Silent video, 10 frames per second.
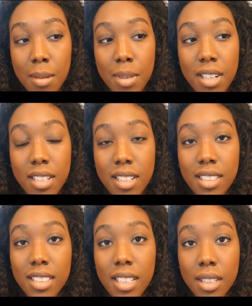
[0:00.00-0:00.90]
but it
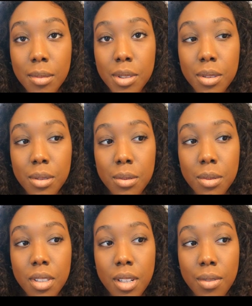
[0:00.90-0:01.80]
does help
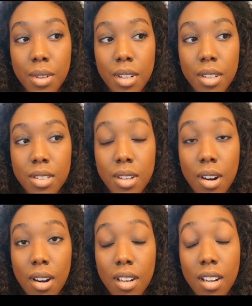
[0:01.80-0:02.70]
to cover your
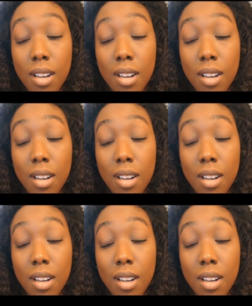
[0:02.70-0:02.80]
scar.